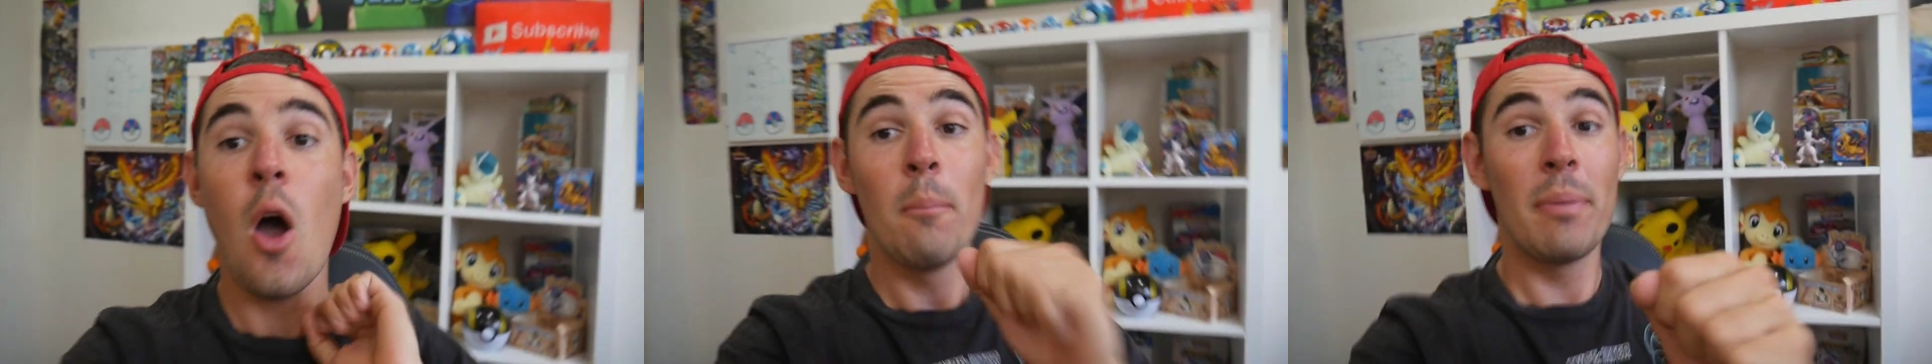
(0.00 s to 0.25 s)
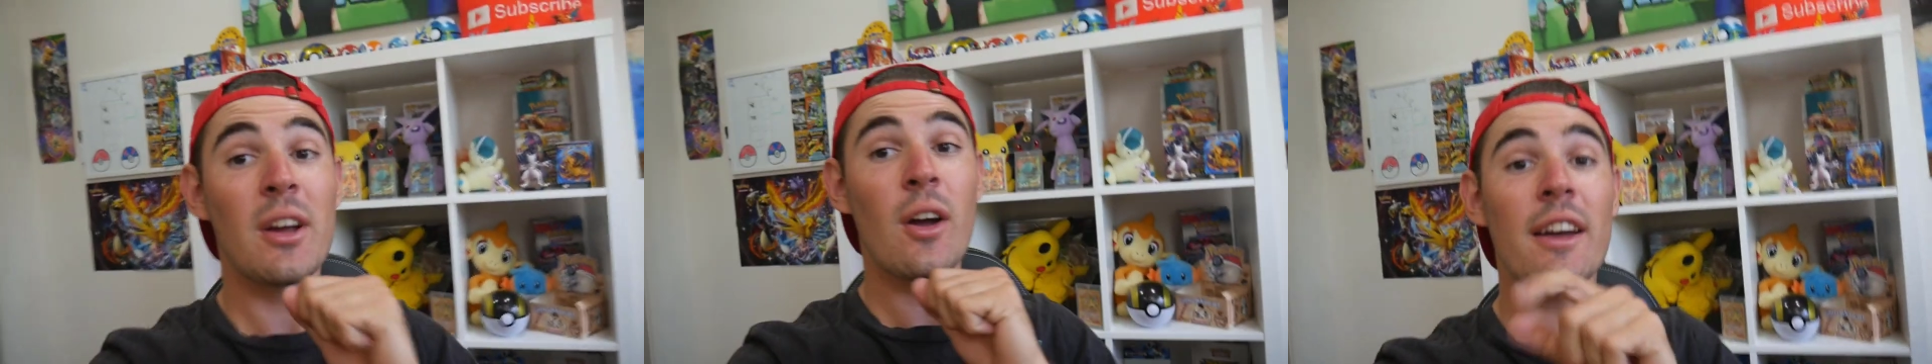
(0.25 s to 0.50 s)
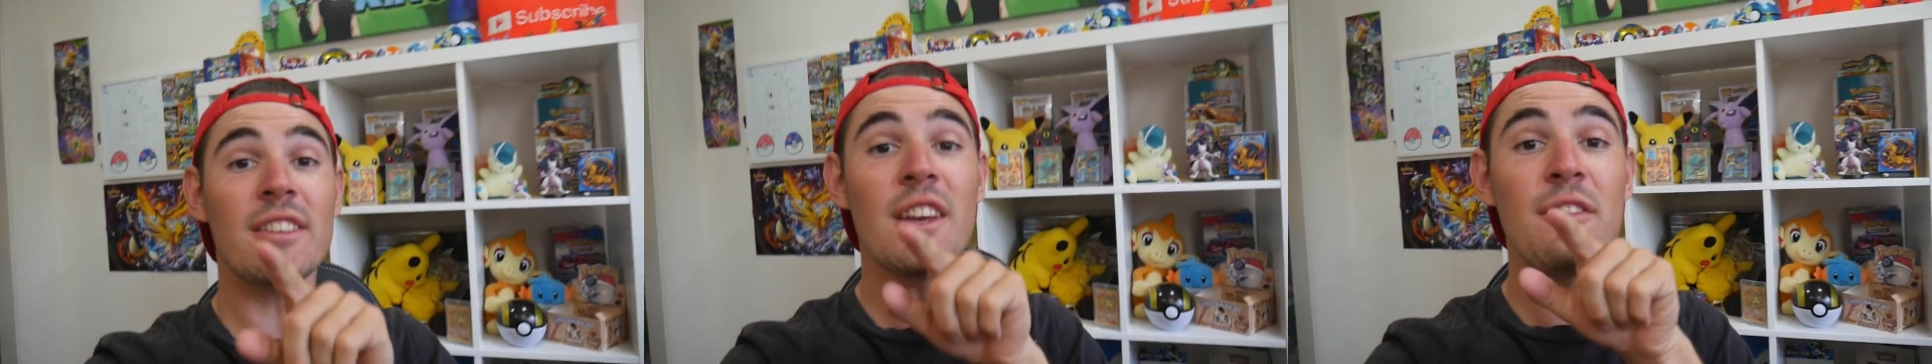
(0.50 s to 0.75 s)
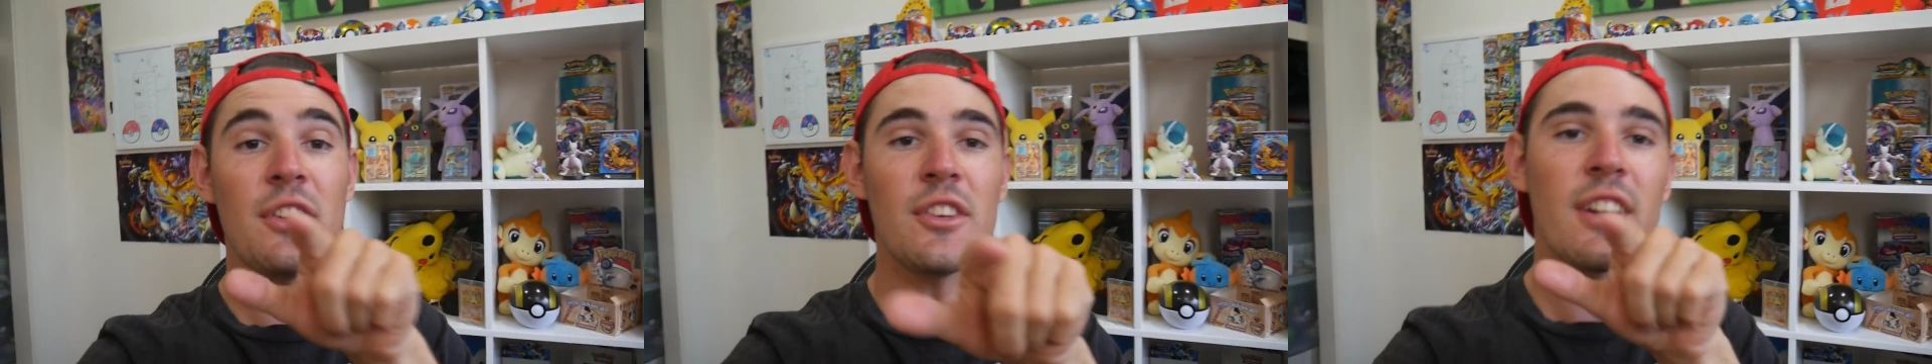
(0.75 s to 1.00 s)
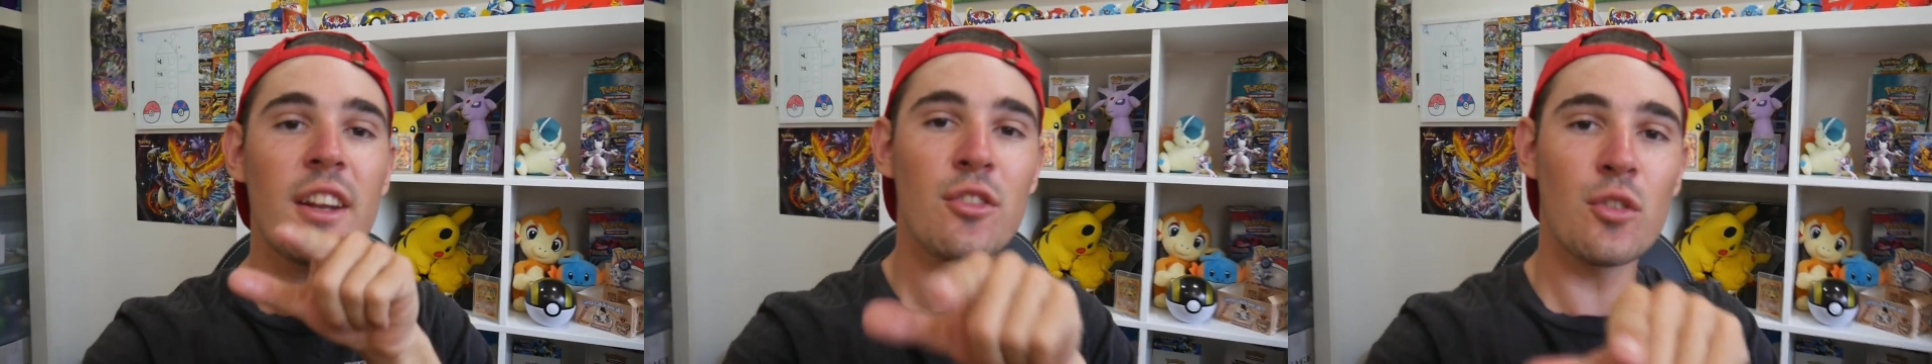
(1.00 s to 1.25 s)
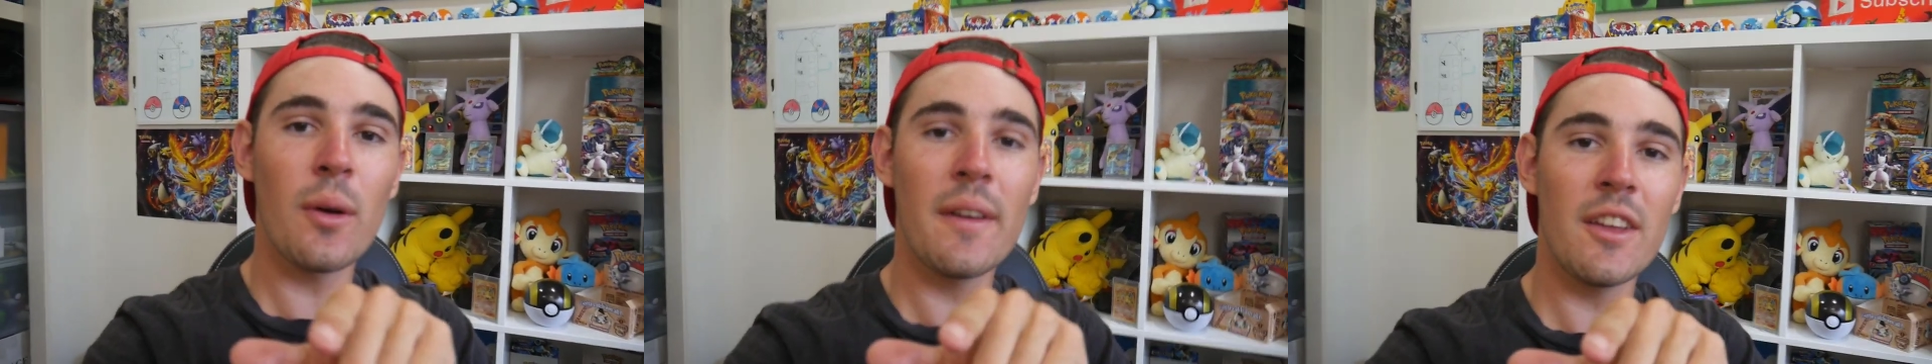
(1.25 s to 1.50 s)
But guys, if you did
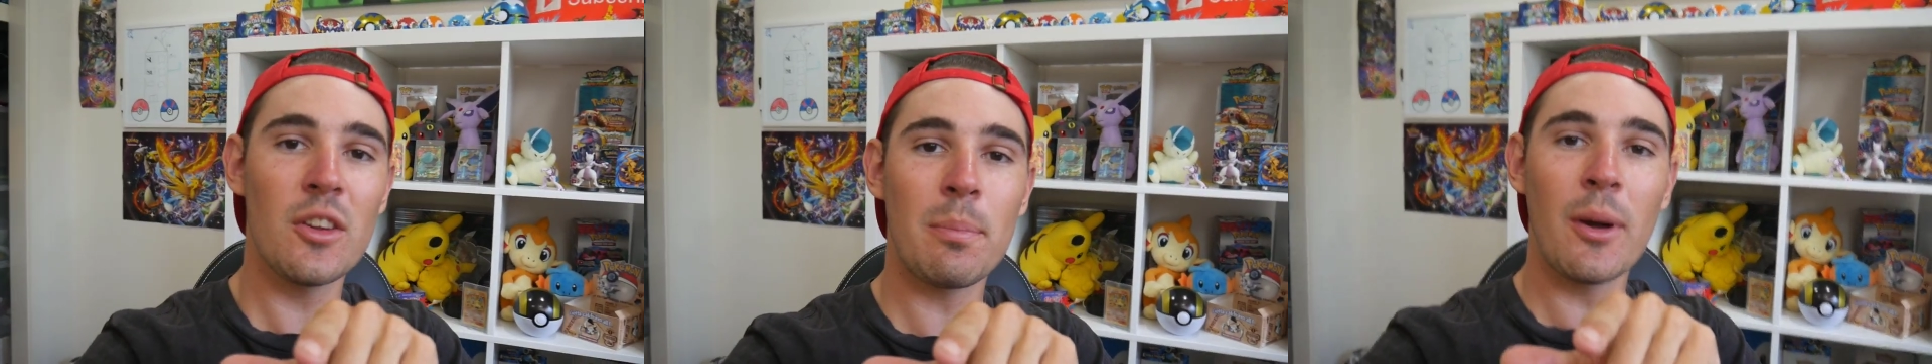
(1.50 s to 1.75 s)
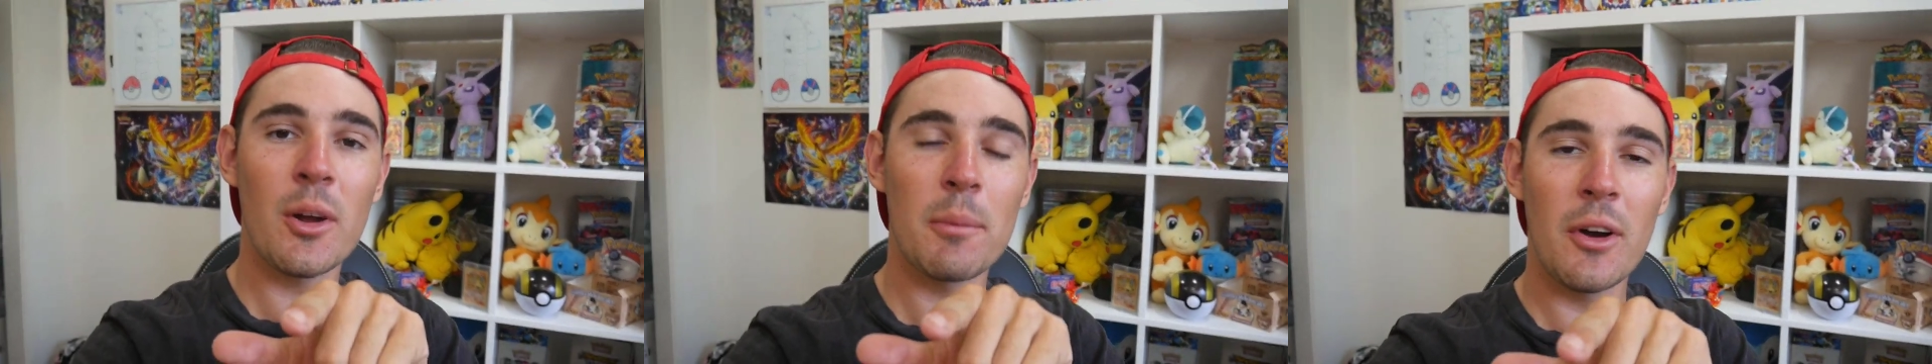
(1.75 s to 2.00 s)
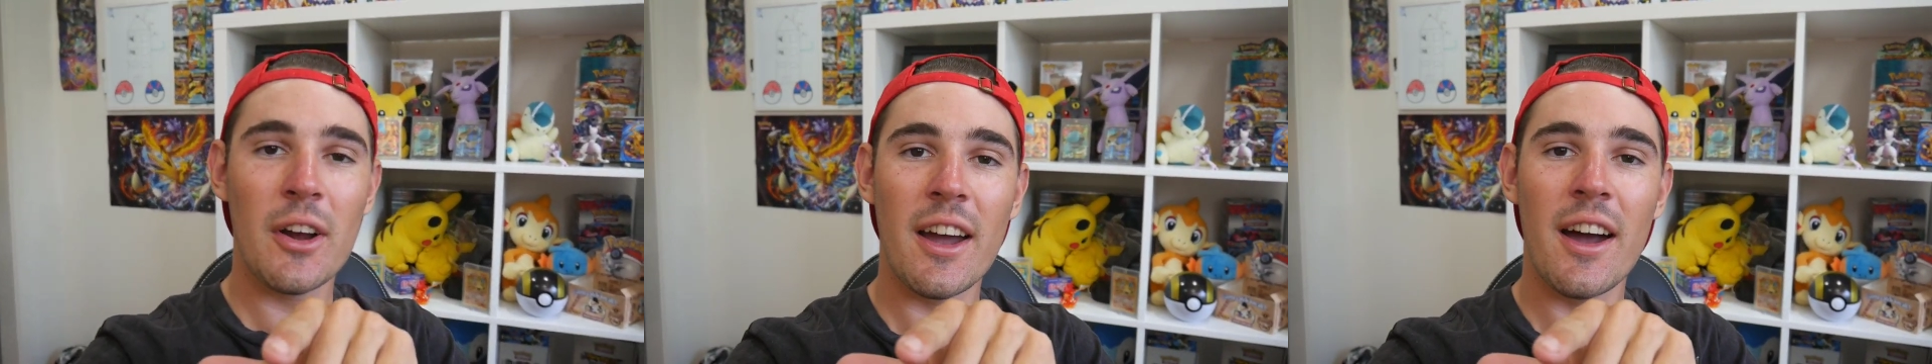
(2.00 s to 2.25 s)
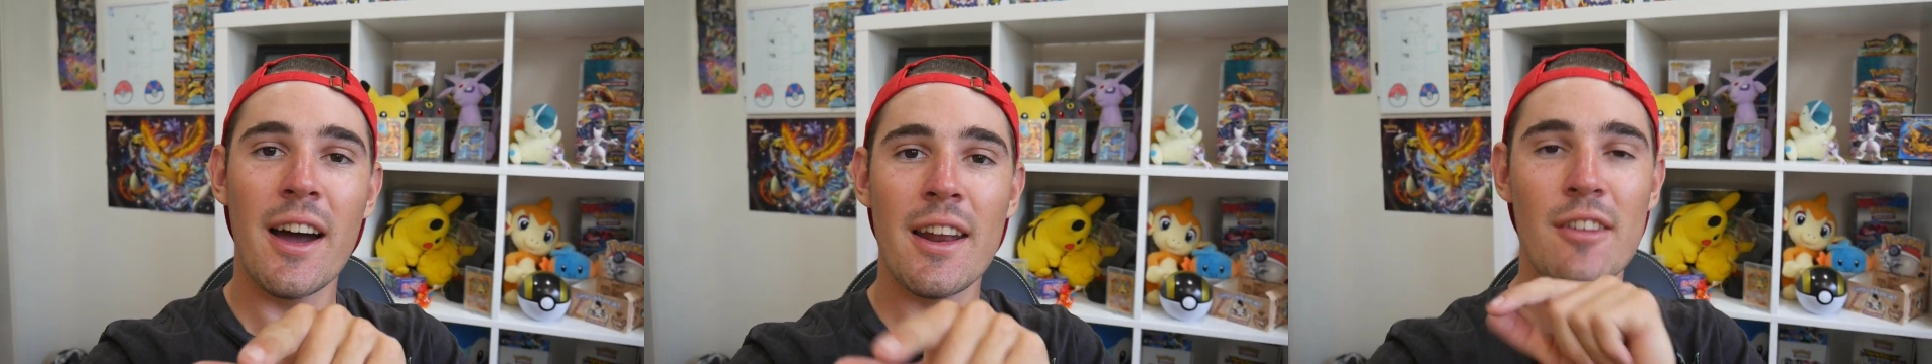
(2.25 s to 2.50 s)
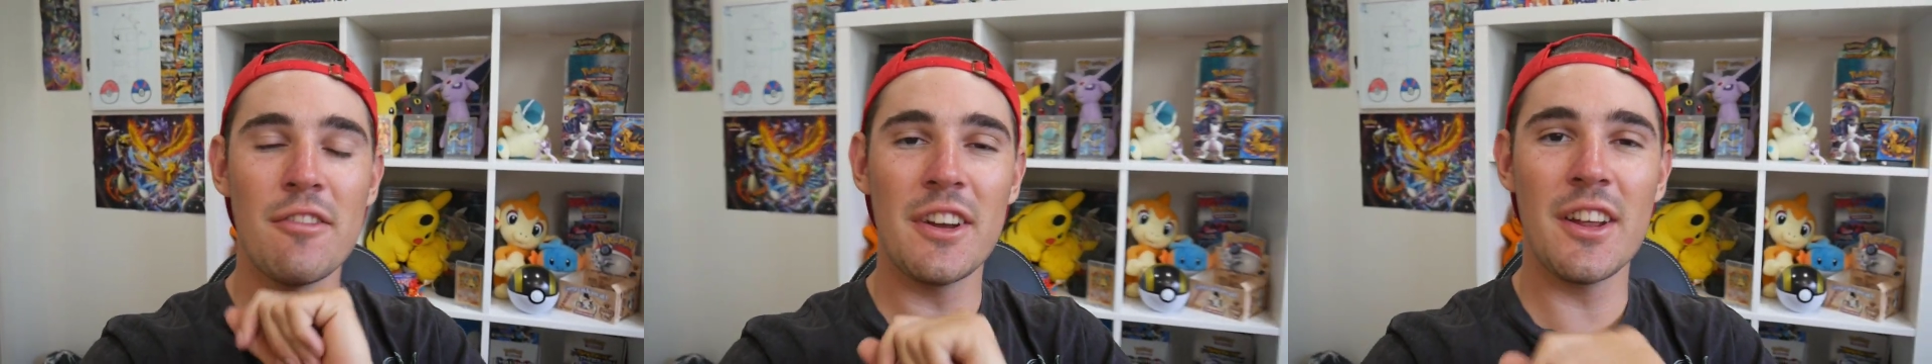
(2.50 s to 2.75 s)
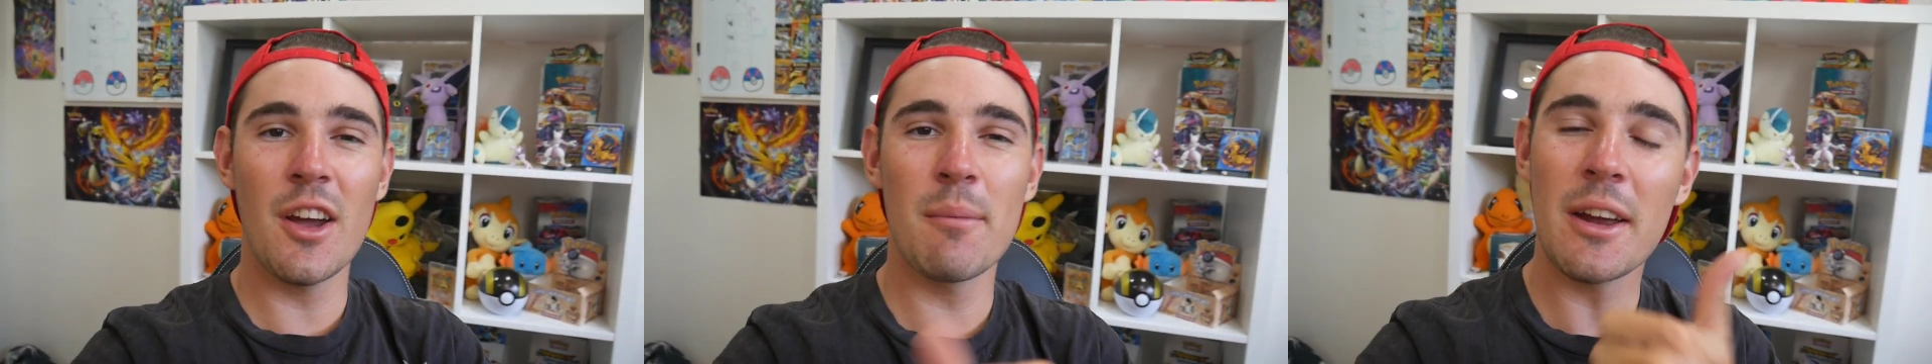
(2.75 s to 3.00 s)
enjoy this Pokemon card
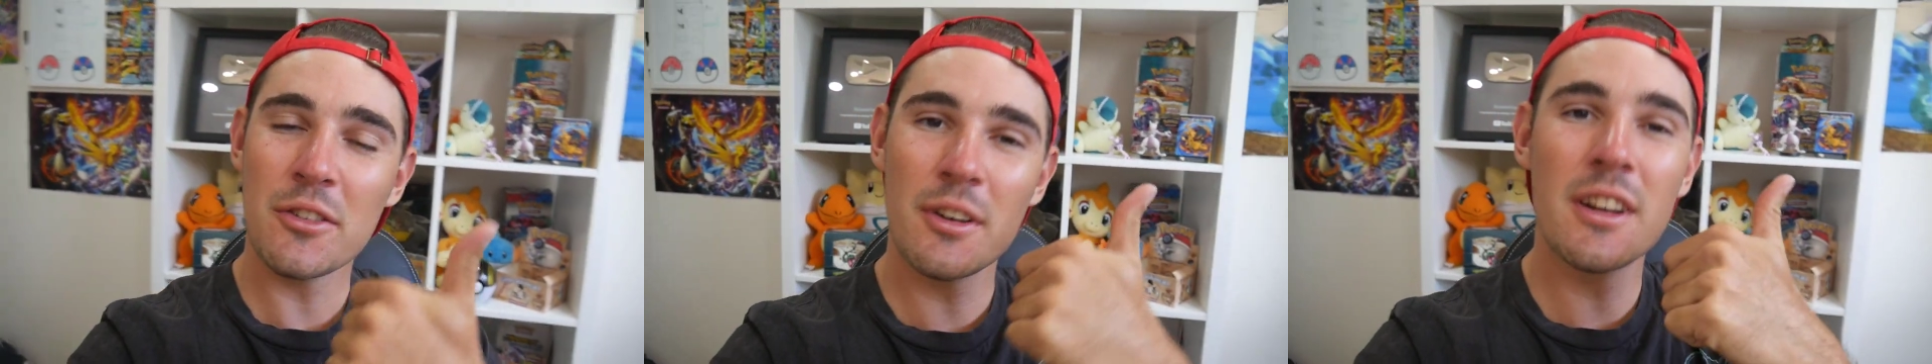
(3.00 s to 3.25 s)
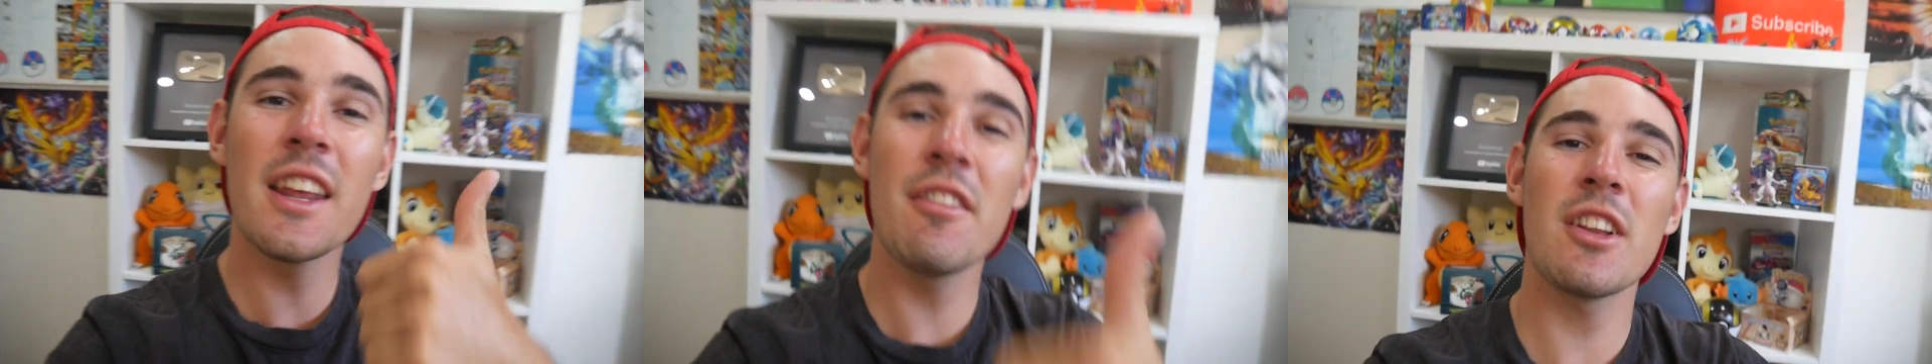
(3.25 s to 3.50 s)
video, make sure to leave